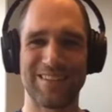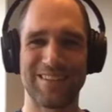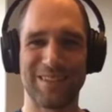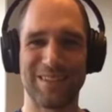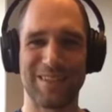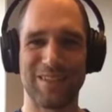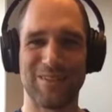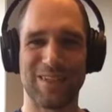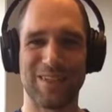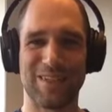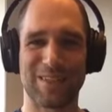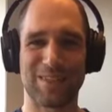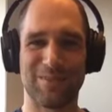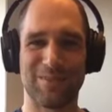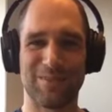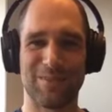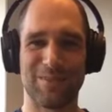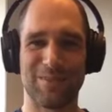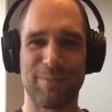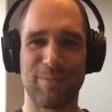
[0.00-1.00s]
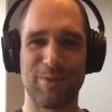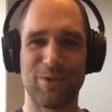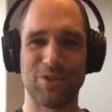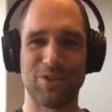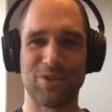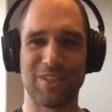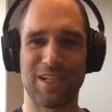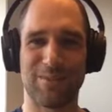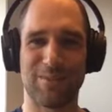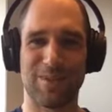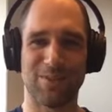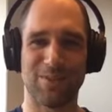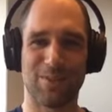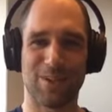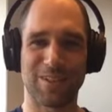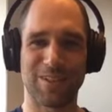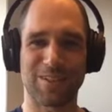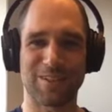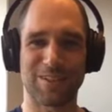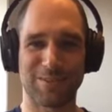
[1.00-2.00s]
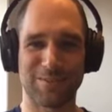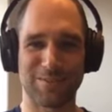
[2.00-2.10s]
You're welcome. Happy to share my thoughts.